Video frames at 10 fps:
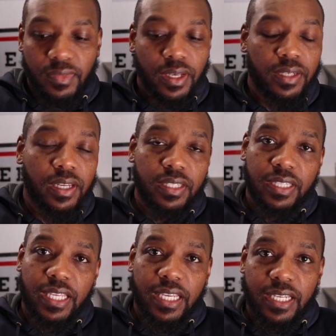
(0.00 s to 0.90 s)
Another
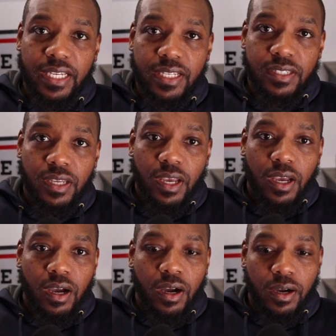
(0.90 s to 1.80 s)
thing is,
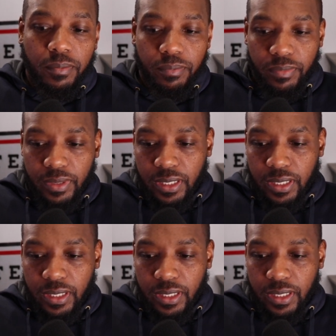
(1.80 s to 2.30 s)
um,